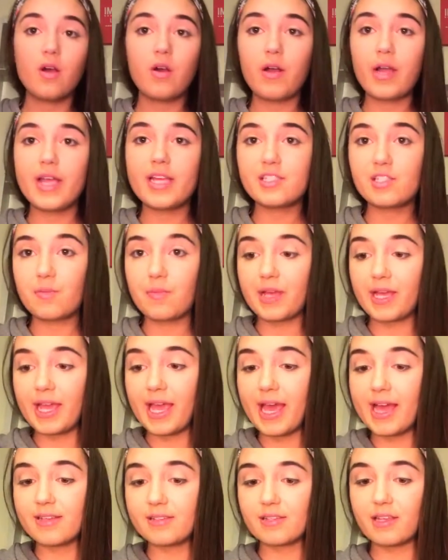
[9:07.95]
Okay, so my
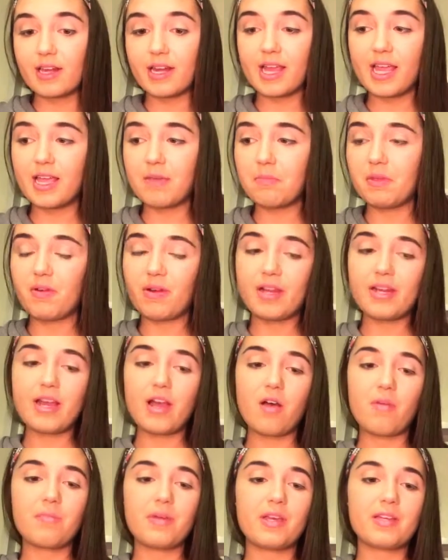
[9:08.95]
cat is going to hate me right
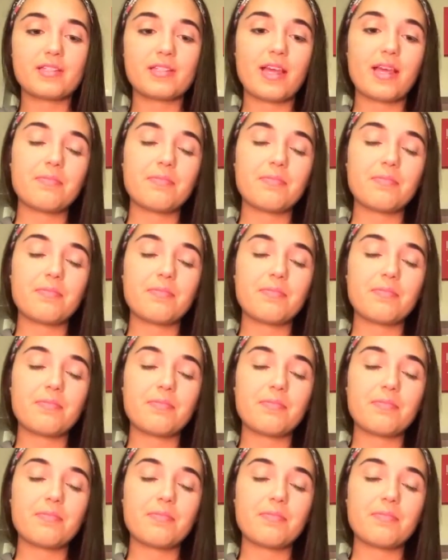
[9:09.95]
now because